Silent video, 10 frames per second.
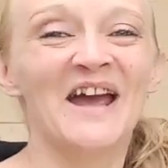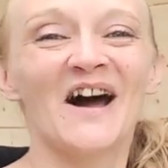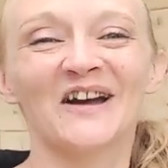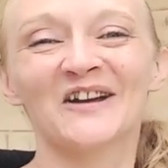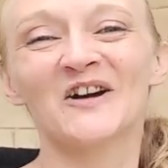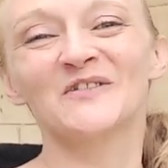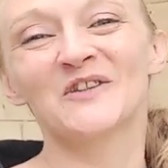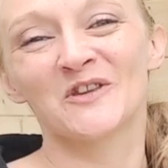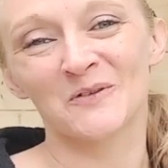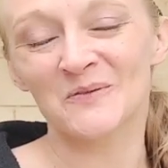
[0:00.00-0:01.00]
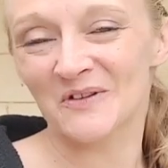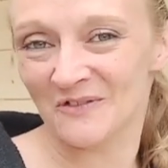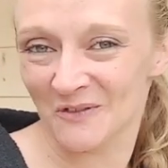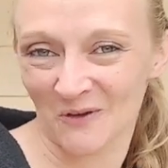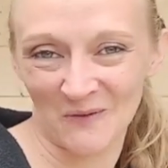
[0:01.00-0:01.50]
I covered them with
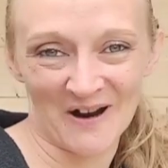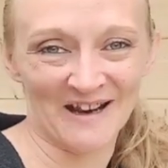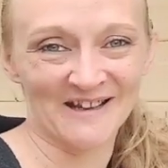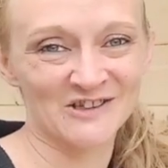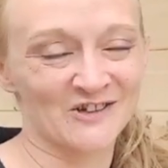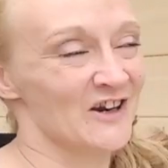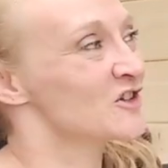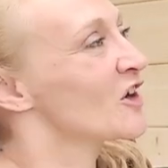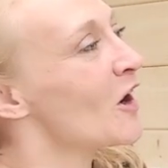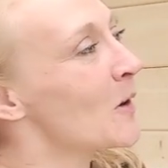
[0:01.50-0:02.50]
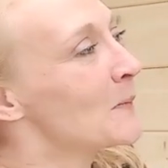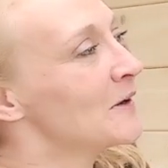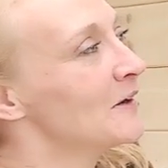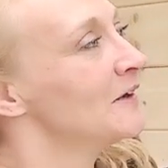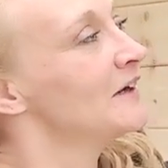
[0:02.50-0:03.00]
four-way stretch
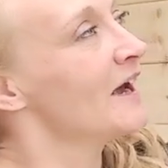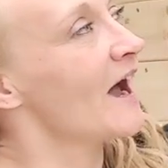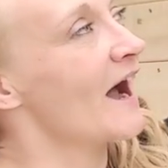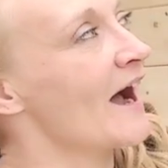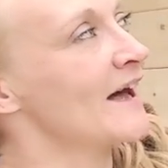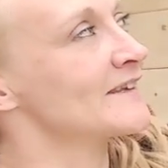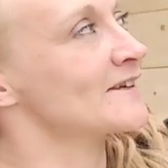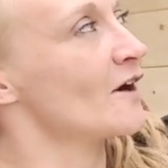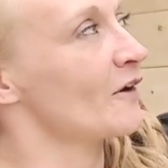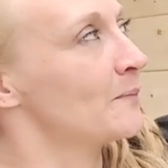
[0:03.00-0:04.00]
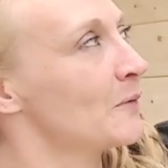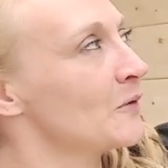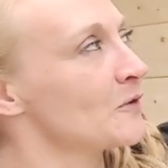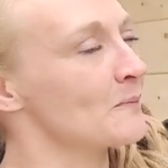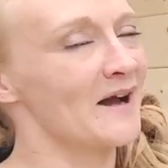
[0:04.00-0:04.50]
carpet, and I put
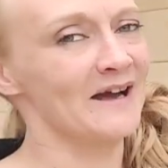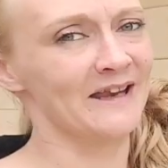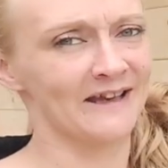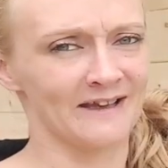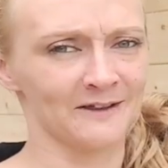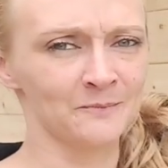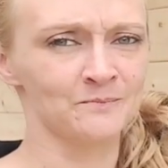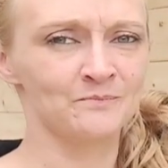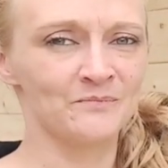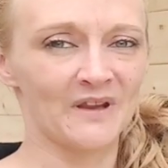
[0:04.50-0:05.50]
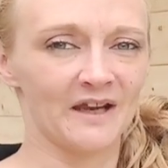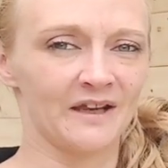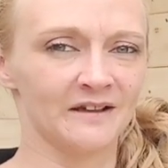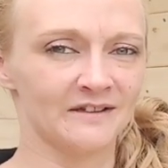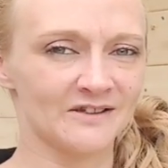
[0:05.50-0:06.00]
the back in
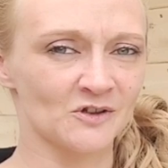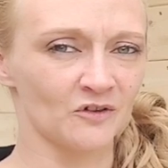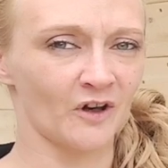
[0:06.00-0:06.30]
sort of like a